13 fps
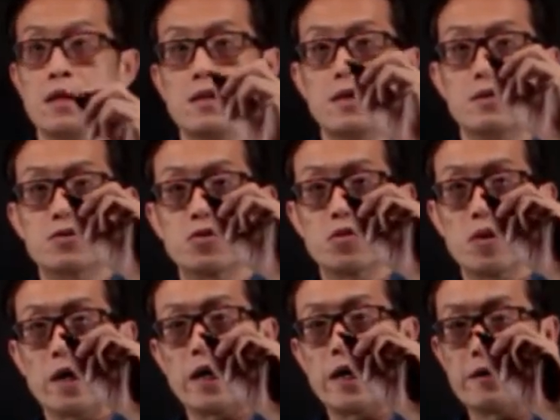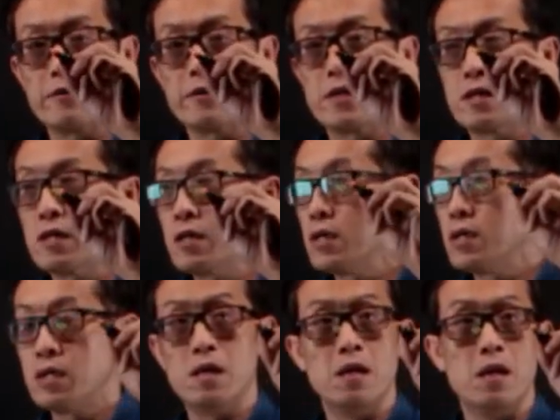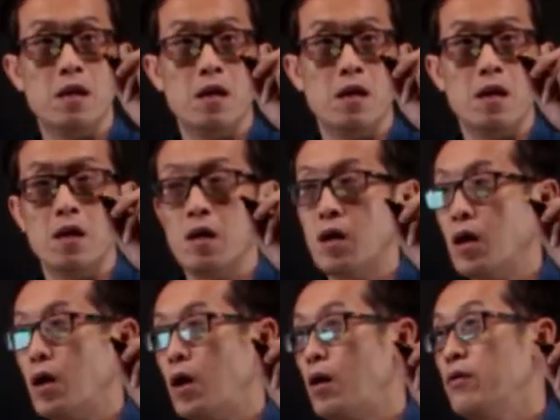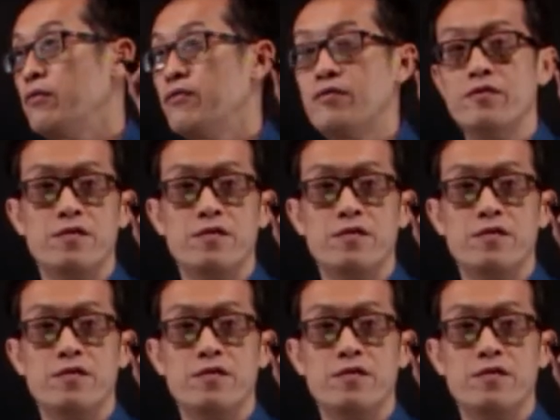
Now, so area of